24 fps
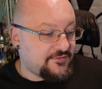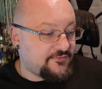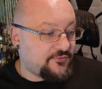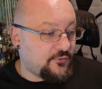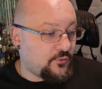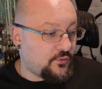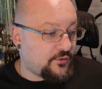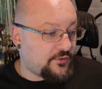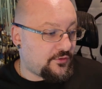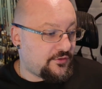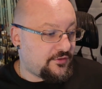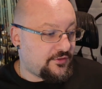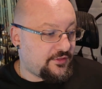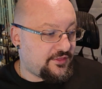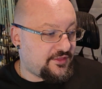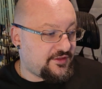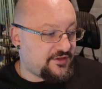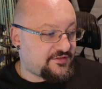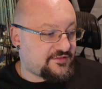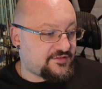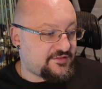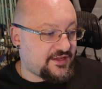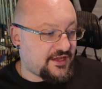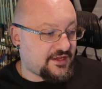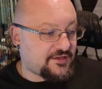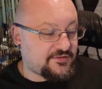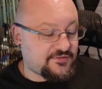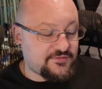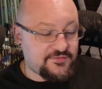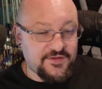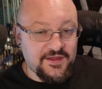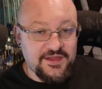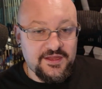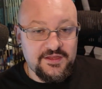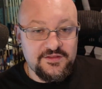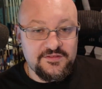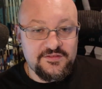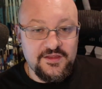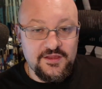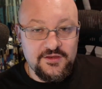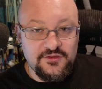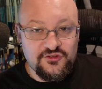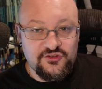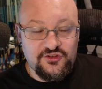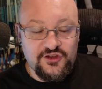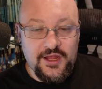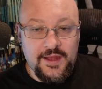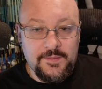for this next phase
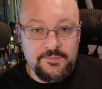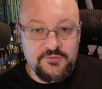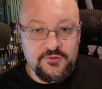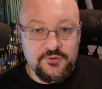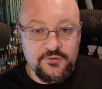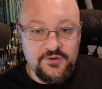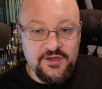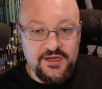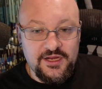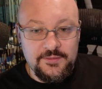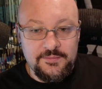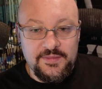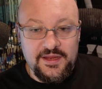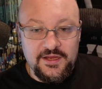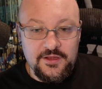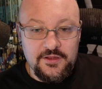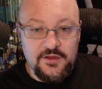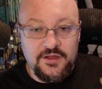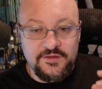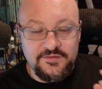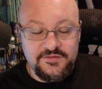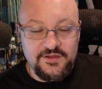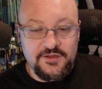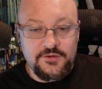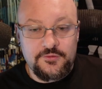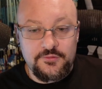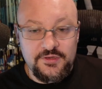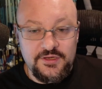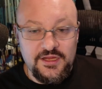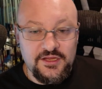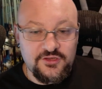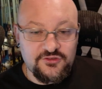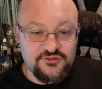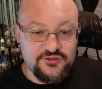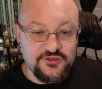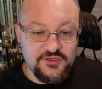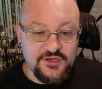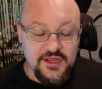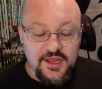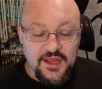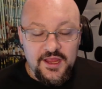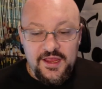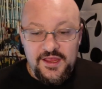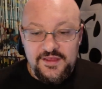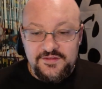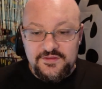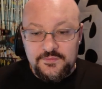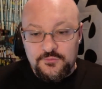and chapter in my content creation
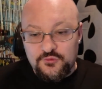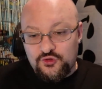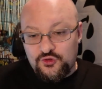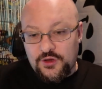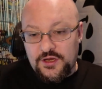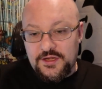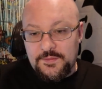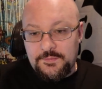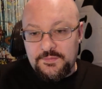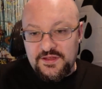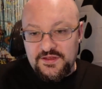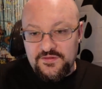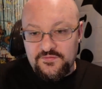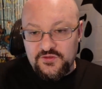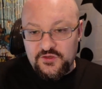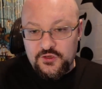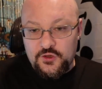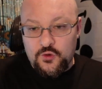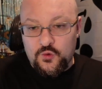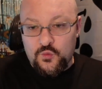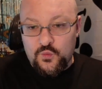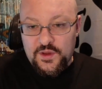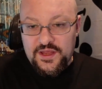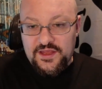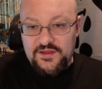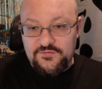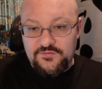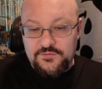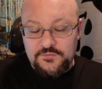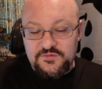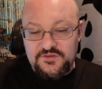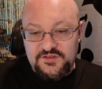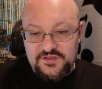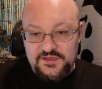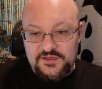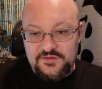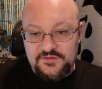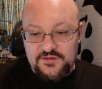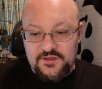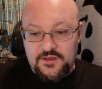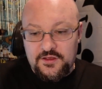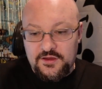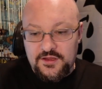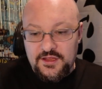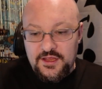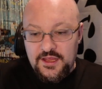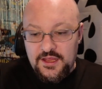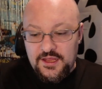as I'm trying to pivot away from
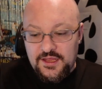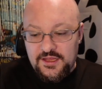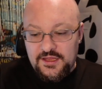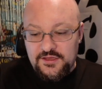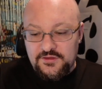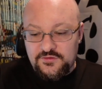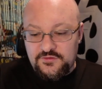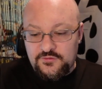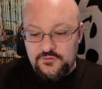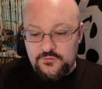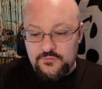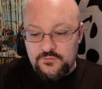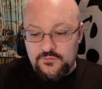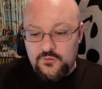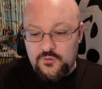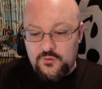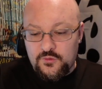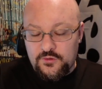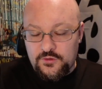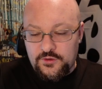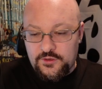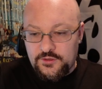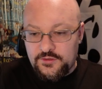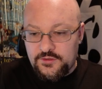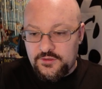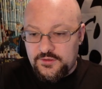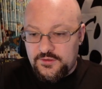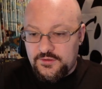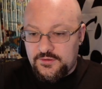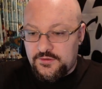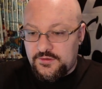TikTok into more